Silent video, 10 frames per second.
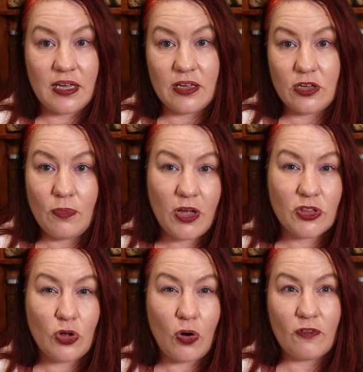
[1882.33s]
you might
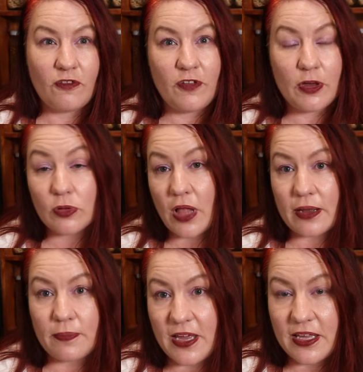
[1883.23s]
not feel
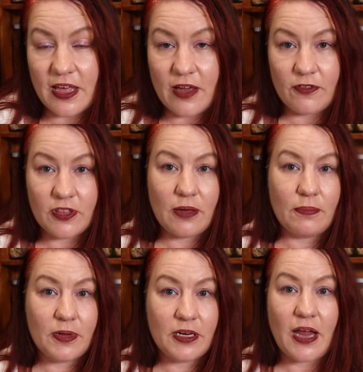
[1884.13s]
like being there for them,
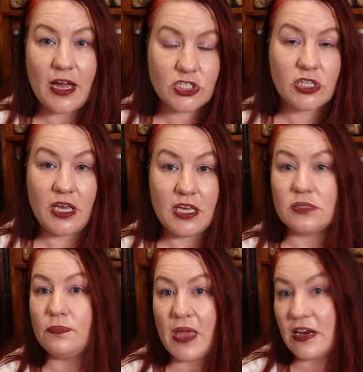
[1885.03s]
but it actually
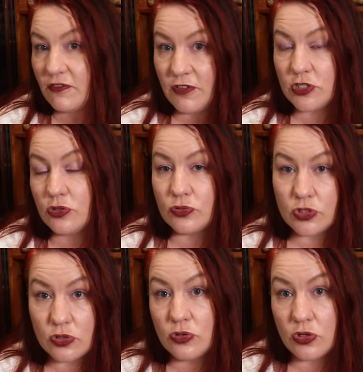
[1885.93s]
is beneficial
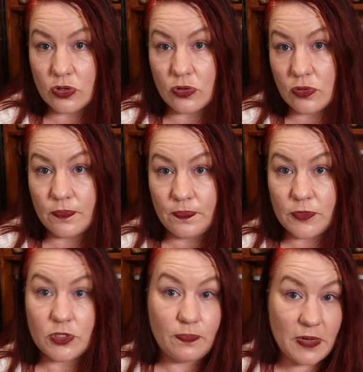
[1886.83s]
to you
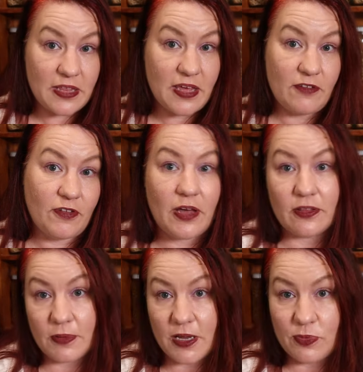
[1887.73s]
to be there for
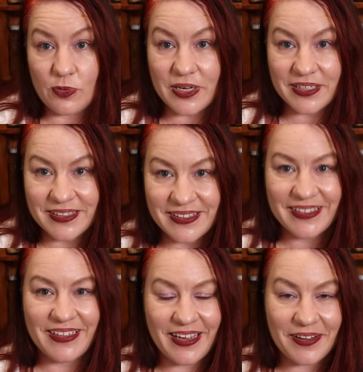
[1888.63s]
other people.
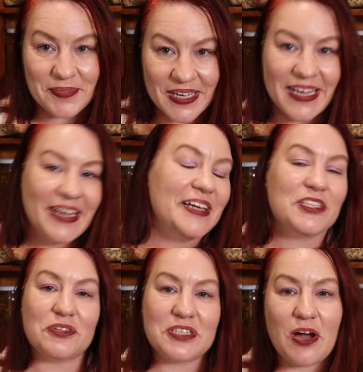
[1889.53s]
Yep.
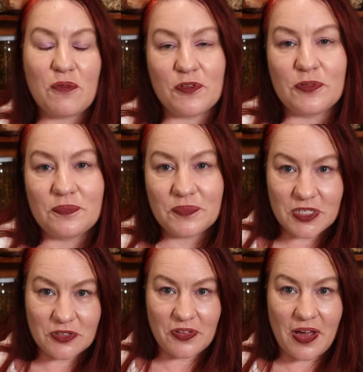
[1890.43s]
So it's helpful
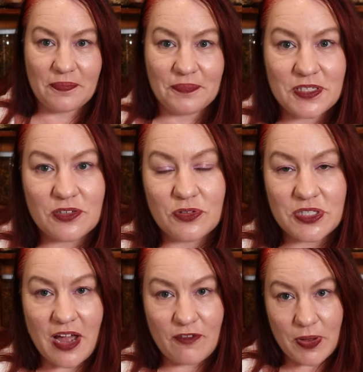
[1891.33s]
to do that. It's good
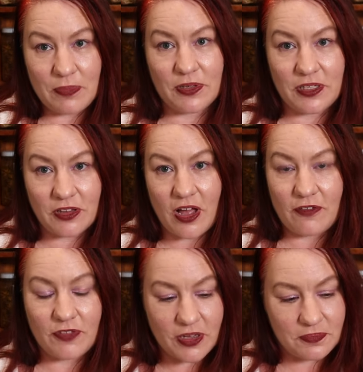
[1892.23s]
to have people in your
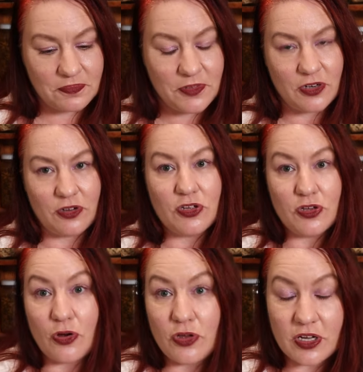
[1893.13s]
life that, you
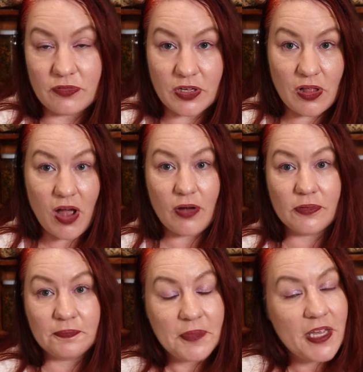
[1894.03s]
know you can rely
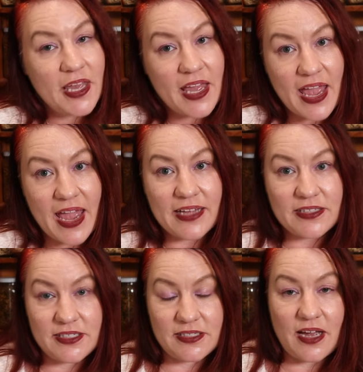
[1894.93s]
on,
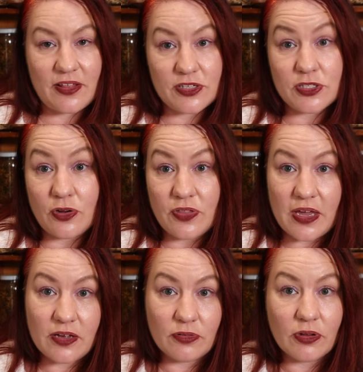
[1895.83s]
and others know they
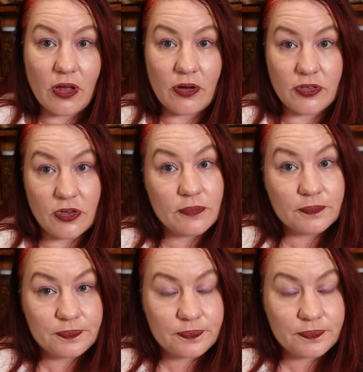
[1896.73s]
can rely on you.